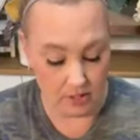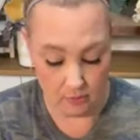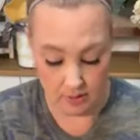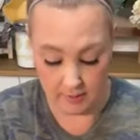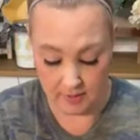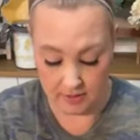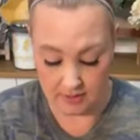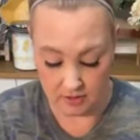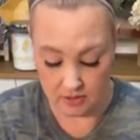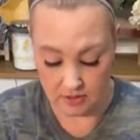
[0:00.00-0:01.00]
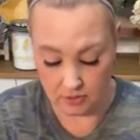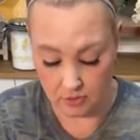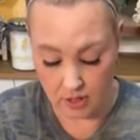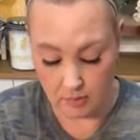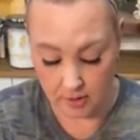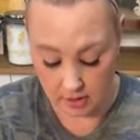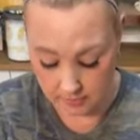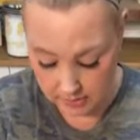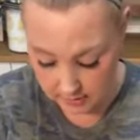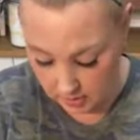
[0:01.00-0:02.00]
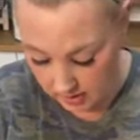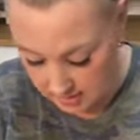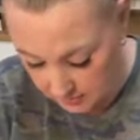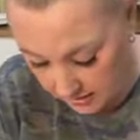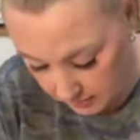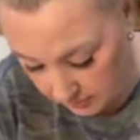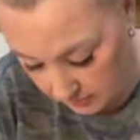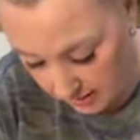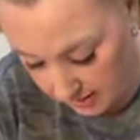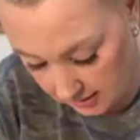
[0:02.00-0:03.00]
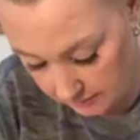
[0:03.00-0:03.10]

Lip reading: All right, well, I made dinner. It's in the crock pot, but you guys probably won't